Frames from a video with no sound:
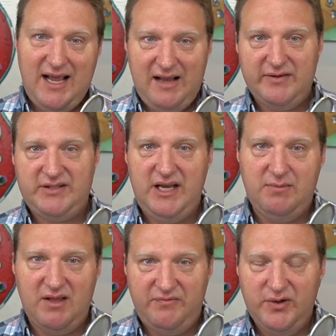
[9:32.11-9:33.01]
I have a
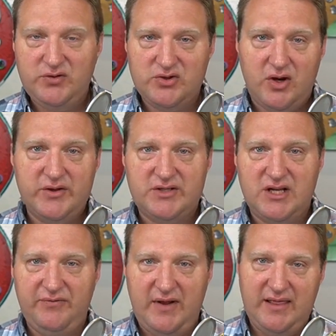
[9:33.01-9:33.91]
team that filters all the
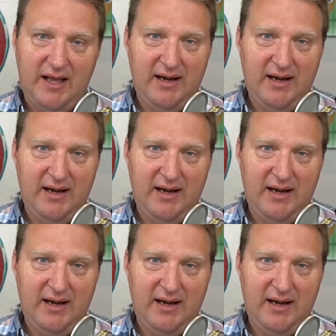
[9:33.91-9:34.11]
stuff and,